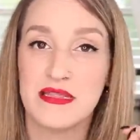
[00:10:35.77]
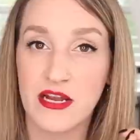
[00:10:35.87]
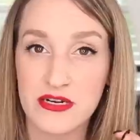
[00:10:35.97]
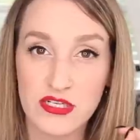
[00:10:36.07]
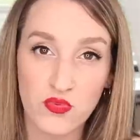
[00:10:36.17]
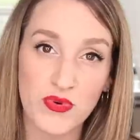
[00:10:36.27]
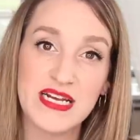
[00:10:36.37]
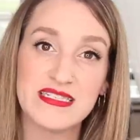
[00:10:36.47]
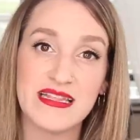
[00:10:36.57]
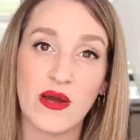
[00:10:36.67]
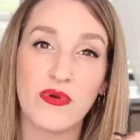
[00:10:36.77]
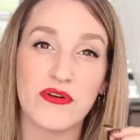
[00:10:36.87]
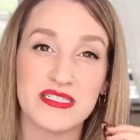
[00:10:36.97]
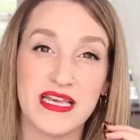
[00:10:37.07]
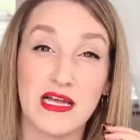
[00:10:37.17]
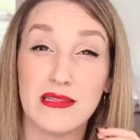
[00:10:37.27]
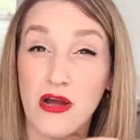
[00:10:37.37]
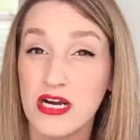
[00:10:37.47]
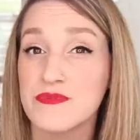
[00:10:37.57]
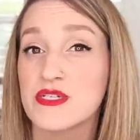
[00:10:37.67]
there is a reason that we are seeing a
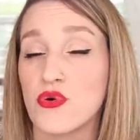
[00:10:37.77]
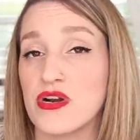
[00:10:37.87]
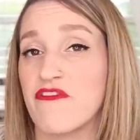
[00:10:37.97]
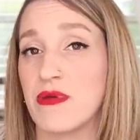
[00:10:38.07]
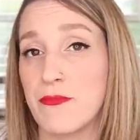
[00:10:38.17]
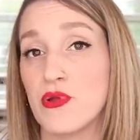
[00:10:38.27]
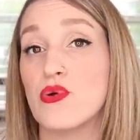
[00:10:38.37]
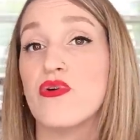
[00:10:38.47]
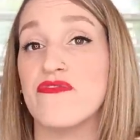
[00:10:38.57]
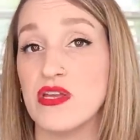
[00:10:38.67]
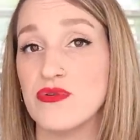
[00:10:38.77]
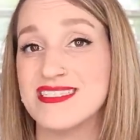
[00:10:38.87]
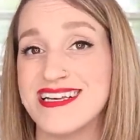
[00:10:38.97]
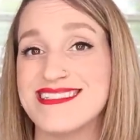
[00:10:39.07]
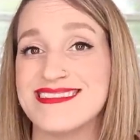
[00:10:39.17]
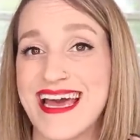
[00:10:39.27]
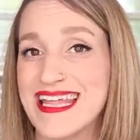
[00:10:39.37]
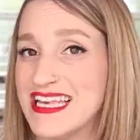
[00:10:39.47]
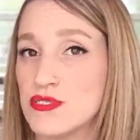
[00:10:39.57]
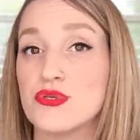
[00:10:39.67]
large majority of people who have used this say
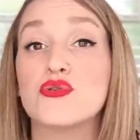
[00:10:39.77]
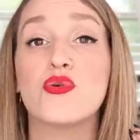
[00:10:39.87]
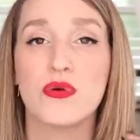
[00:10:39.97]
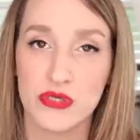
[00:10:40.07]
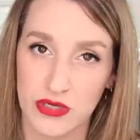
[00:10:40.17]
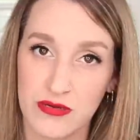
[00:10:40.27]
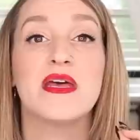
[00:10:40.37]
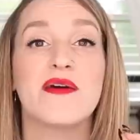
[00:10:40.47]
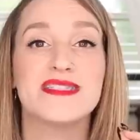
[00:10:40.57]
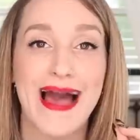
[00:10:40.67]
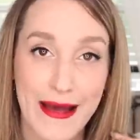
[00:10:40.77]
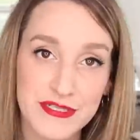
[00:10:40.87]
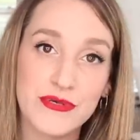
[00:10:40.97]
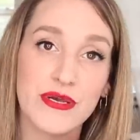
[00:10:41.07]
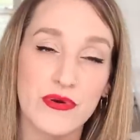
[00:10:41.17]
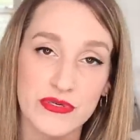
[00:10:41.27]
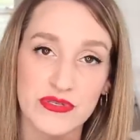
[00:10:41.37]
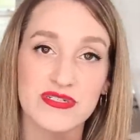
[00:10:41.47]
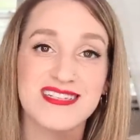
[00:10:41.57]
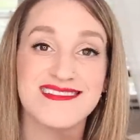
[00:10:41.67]
this was crucial. It was absolutely
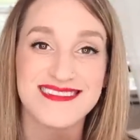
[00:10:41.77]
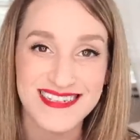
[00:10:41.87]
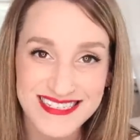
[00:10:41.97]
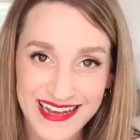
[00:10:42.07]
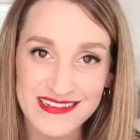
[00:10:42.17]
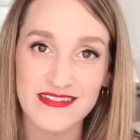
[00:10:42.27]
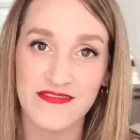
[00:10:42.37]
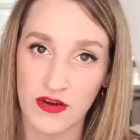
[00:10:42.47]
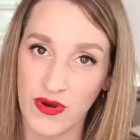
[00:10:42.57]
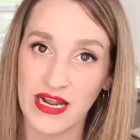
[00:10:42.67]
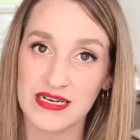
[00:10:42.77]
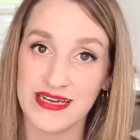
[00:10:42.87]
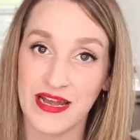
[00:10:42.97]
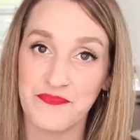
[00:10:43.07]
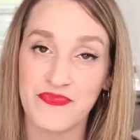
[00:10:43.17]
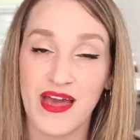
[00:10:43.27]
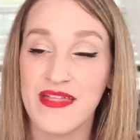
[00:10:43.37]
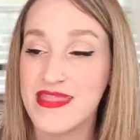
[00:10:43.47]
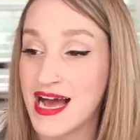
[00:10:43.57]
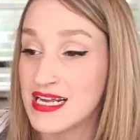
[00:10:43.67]
crucial to the success of their wedding day.
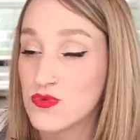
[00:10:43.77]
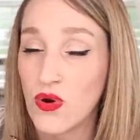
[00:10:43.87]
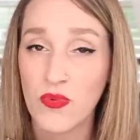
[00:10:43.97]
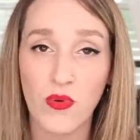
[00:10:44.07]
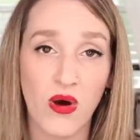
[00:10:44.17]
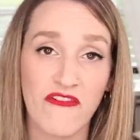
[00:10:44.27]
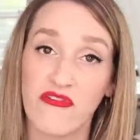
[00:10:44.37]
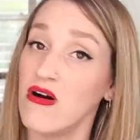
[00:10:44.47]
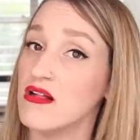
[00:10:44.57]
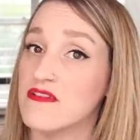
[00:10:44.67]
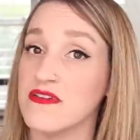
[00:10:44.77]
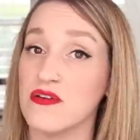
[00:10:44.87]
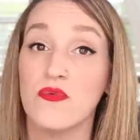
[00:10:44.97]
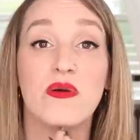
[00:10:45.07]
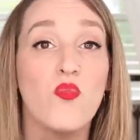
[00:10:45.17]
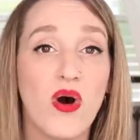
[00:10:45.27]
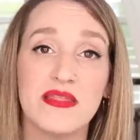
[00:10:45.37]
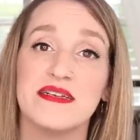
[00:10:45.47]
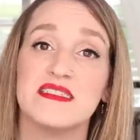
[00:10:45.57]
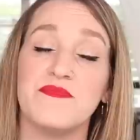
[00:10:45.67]
And that is what we want for all of you. We want
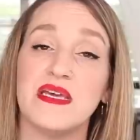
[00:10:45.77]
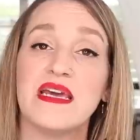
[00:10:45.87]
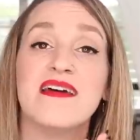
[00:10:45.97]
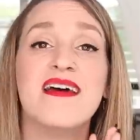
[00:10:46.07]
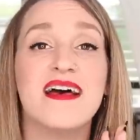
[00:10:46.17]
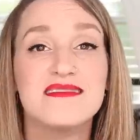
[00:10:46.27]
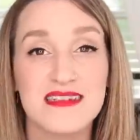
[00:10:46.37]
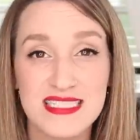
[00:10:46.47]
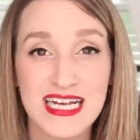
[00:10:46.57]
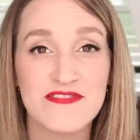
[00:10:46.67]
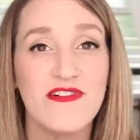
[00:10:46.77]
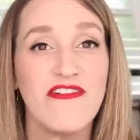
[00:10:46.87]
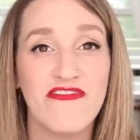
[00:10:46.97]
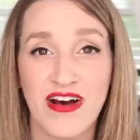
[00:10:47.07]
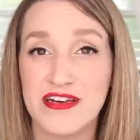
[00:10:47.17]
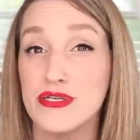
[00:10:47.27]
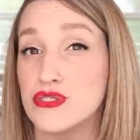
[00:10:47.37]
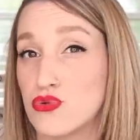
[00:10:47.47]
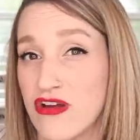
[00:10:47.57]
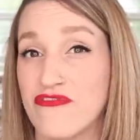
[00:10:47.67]
this to be a successful, fun,
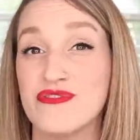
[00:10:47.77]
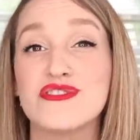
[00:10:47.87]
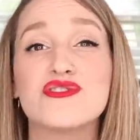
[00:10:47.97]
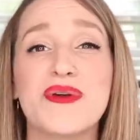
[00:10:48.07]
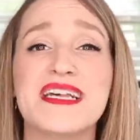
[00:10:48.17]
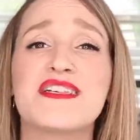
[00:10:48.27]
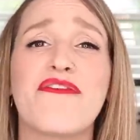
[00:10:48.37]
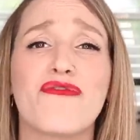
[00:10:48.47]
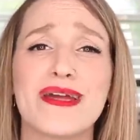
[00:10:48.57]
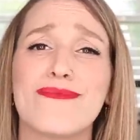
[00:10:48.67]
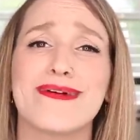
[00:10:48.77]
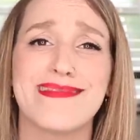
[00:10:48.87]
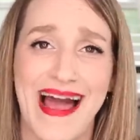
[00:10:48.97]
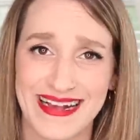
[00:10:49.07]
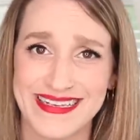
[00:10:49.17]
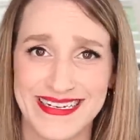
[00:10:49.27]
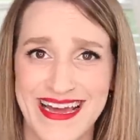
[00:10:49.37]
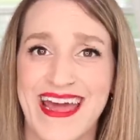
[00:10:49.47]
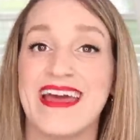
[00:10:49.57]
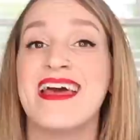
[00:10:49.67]
joyful, stress free, relaxing
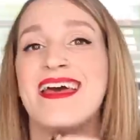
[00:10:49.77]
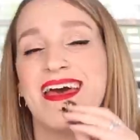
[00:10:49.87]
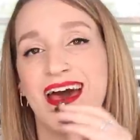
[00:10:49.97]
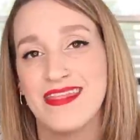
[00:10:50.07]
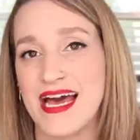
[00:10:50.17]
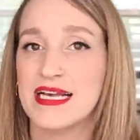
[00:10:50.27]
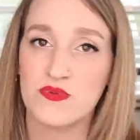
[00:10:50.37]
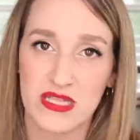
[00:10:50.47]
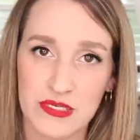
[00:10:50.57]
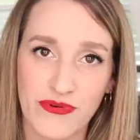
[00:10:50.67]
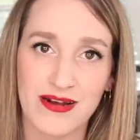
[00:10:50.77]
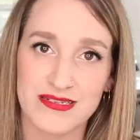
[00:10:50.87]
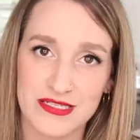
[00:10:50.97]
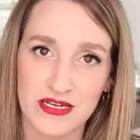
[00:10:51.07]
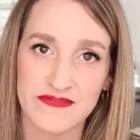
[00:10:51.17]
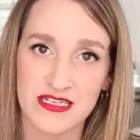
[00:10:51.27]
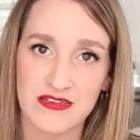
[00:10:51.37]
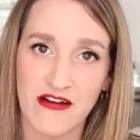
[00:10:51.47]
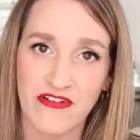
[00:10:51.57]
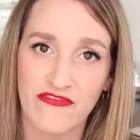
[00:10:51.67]
day and that is what these products and services
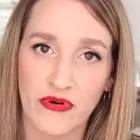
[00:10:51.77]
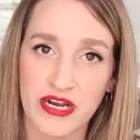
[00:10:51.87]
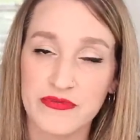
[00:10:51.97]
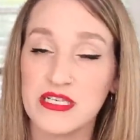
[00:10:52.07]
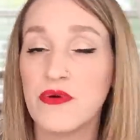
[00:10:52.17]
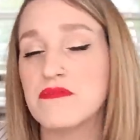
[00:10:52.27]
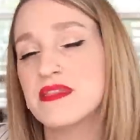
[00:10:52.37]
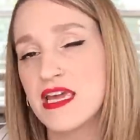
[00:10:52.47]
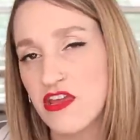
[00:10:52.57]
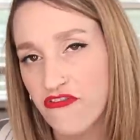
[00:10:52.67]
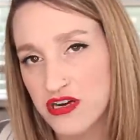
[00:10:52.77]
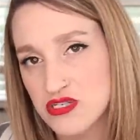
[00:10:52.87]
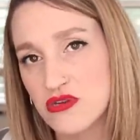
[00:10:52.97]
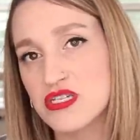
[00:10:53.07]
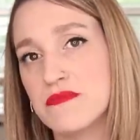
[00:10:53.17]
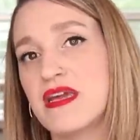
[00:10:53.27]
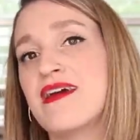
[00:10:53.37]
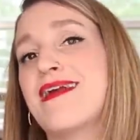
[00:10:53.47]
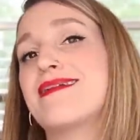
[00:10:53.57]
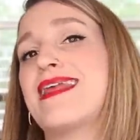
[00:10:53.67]
offer for you. So thank you for indulging me
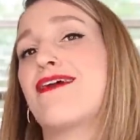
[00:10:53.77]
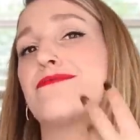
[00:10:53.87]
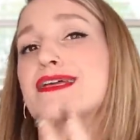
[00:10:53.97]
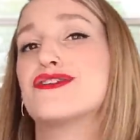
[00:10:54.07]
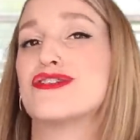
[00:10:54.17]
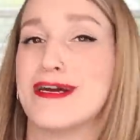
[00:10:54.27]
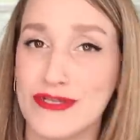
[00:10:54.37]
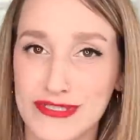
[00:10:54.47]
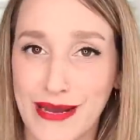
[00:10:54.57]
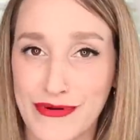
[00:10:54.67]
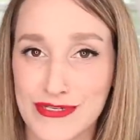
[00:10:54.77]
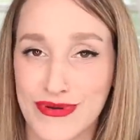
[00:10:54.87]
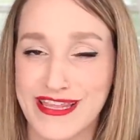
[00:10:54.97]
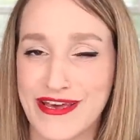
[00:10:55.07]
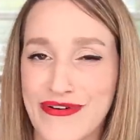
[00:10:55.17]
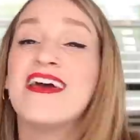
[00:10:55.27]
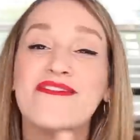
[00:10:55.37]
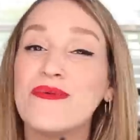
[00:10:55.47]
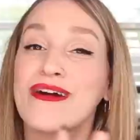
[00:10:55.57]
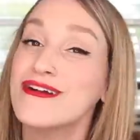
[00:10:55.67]
and allowing me to share those numbers with you. If
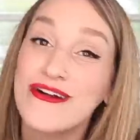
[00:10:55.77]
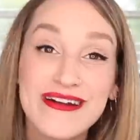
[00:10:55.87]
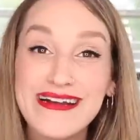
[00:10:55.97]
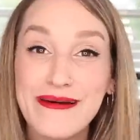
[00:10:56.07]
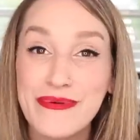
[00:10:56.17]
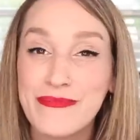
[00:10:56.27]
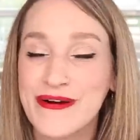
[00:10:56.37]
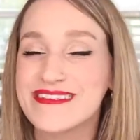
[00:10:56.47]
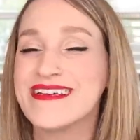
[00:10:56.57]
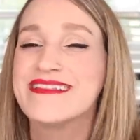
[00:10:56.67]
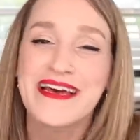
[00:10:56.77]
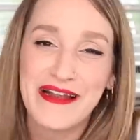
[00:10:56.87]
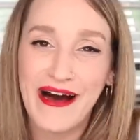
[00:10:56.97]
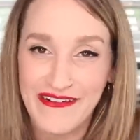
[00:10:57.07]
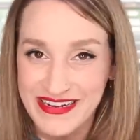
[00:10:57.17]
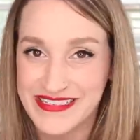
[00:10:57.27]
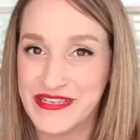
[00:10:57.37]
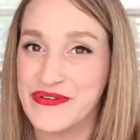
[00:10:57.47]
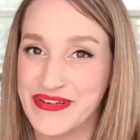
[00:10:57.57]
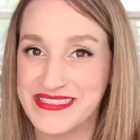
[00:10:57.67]
you are a nerdy number person, then obviously
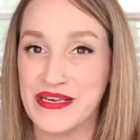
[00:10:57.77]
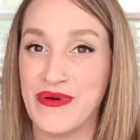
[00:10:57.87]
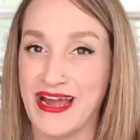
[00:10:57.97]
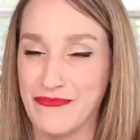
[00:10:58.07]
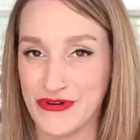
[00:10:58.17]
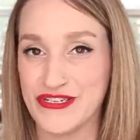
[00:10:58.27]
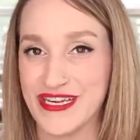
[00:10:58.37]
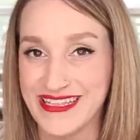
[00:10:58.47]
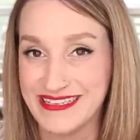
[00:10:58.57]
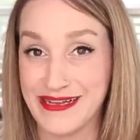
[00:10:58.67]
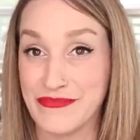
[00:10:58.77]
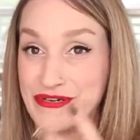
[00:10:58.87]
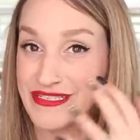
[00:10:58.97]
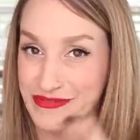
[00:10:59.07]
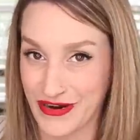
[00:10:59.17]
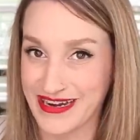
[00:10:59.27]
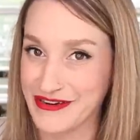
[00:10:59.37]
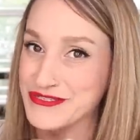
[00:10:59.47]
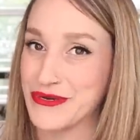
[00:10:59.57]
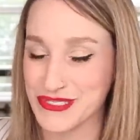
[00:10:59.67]
you can see why I appreciate these numbers right here so